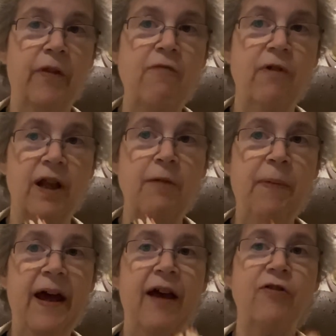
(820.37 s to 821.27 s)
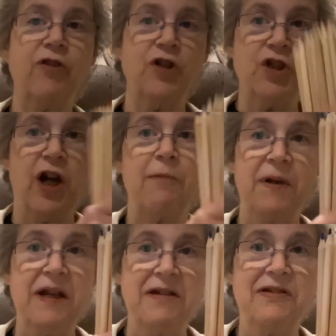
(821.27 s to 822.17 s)
they really passed the
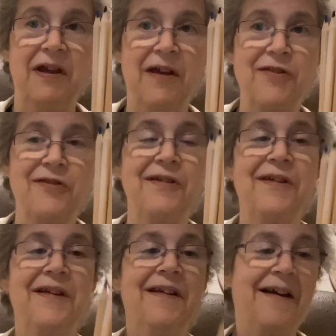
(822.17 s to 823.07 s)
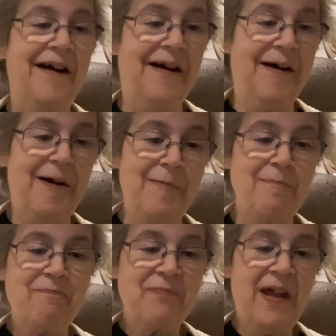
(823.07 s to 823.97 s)
sharpening test.
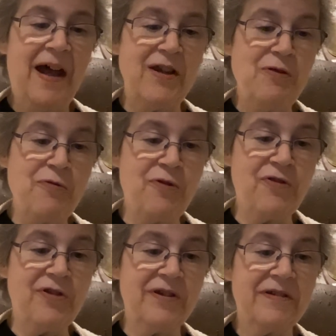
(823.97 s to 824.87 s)
I used